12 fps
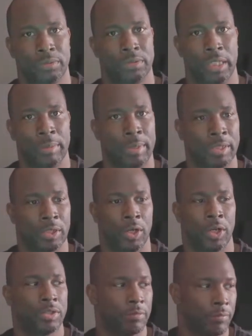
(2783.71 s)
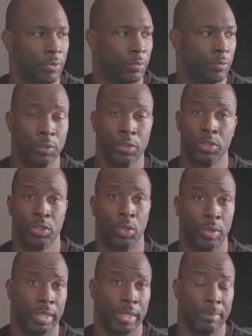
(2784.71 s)
Think about the cost of fuel. Fuel is
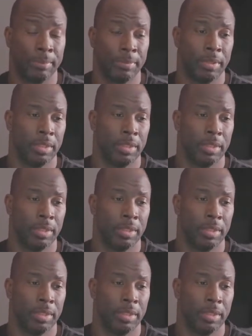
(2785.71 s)
going up